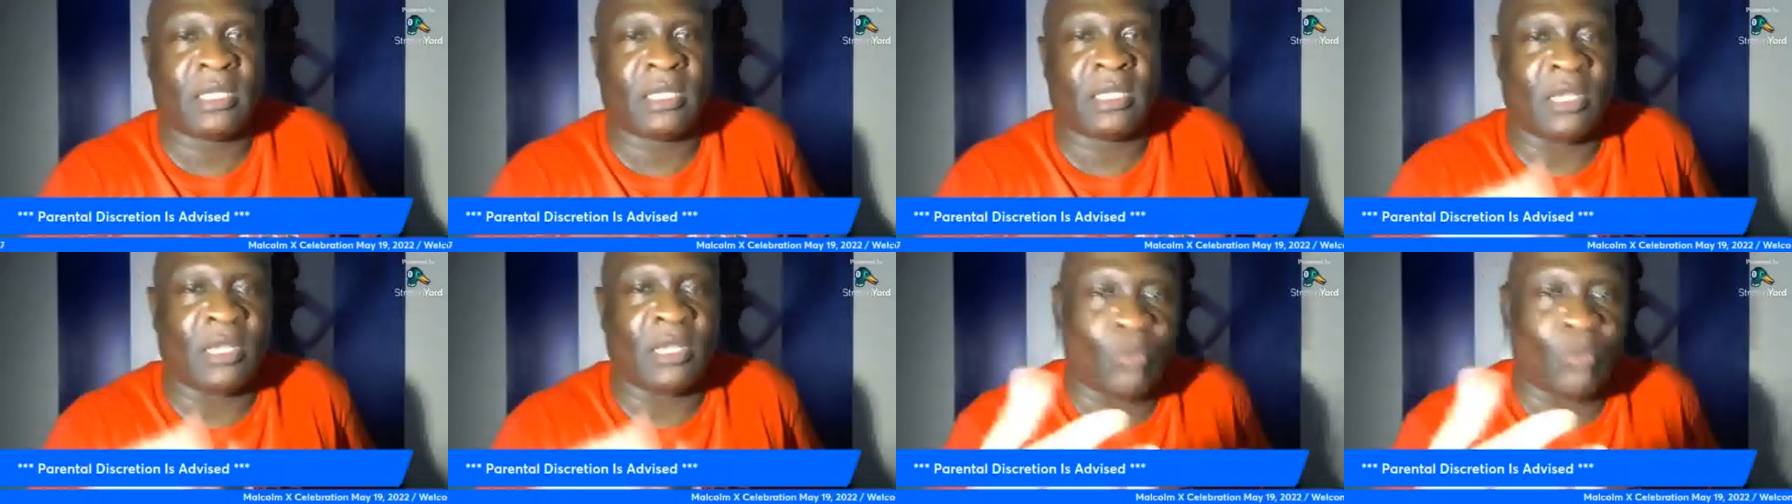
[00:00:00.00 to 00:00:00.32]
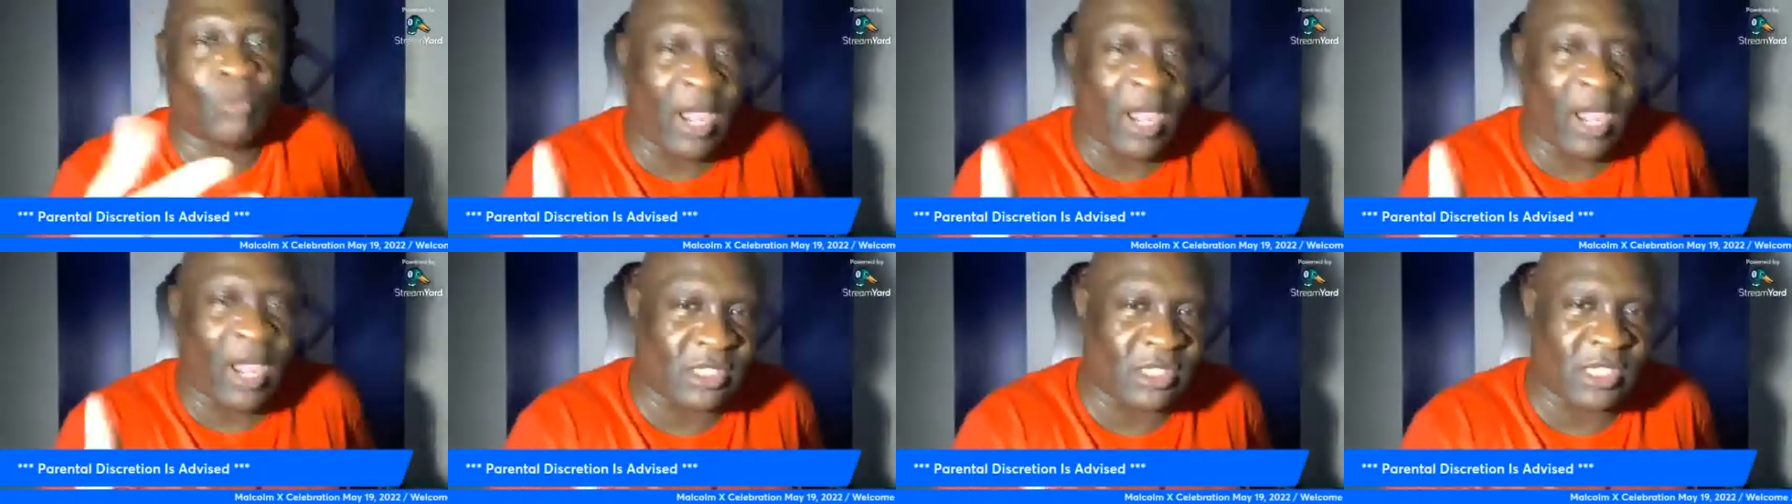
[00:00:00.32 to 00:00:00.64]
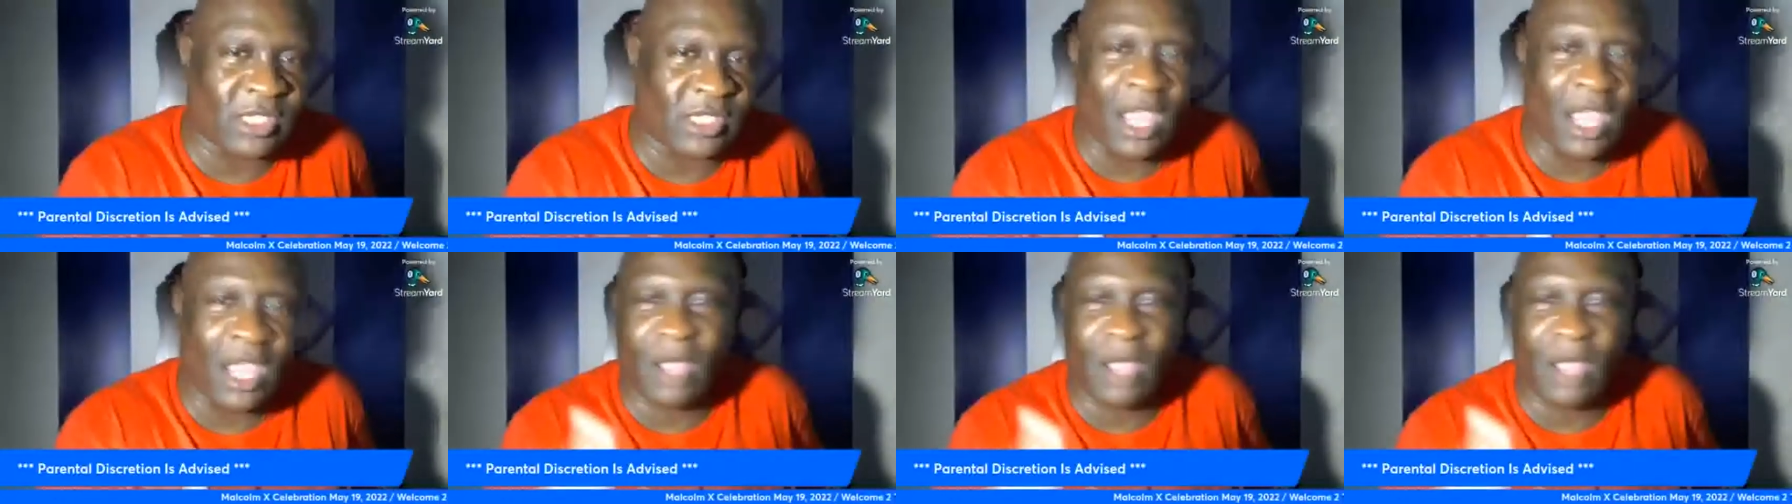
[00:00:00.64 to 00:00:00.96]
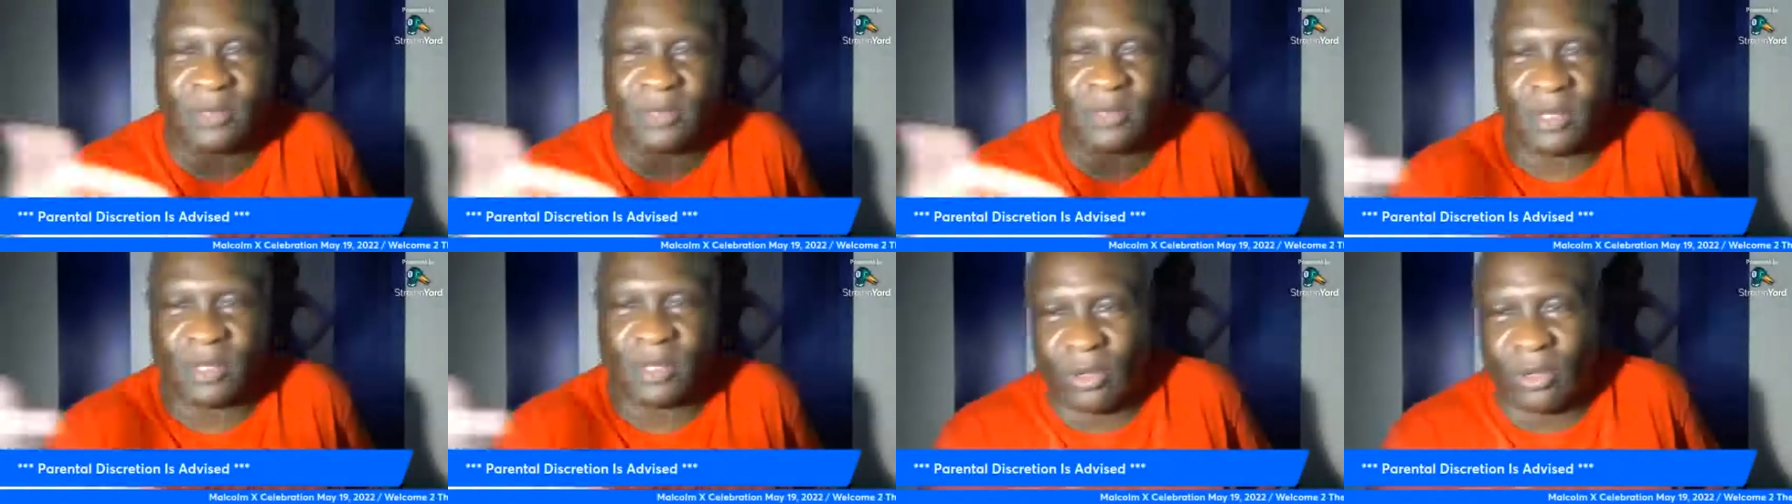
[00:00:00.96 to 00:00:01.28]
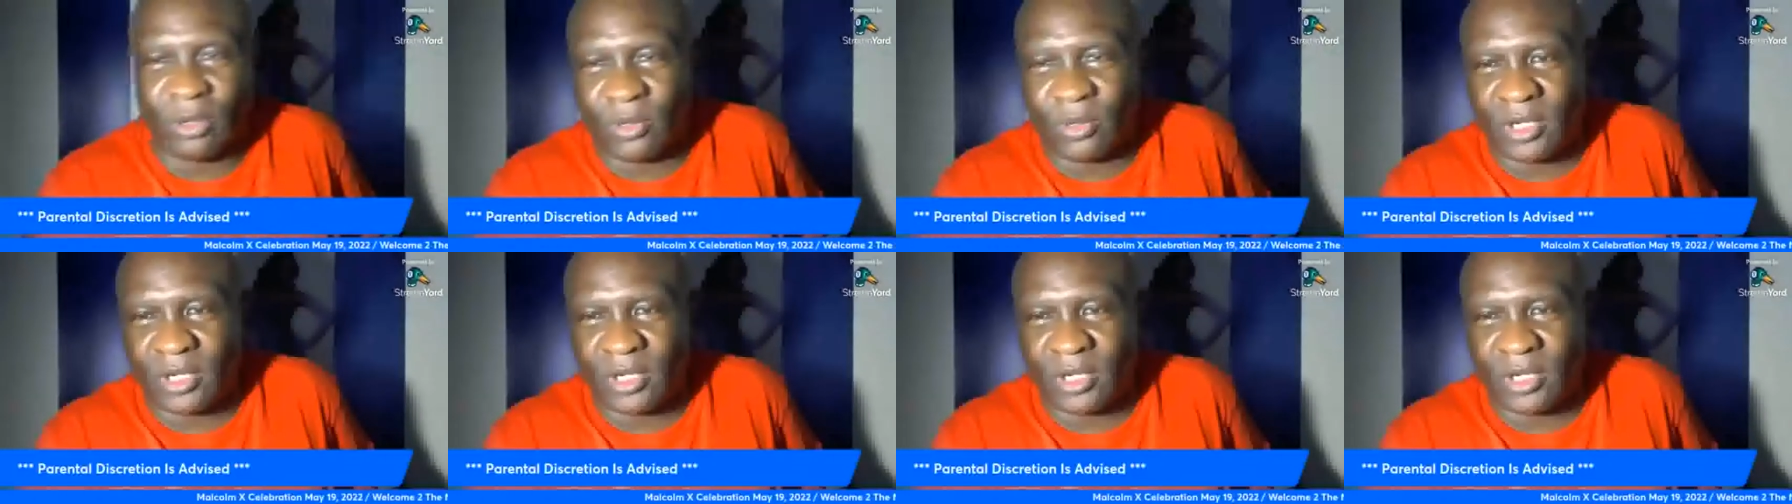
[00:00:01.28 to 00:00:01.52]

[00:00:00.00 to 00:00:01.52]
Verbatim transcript: getting white jobs or, or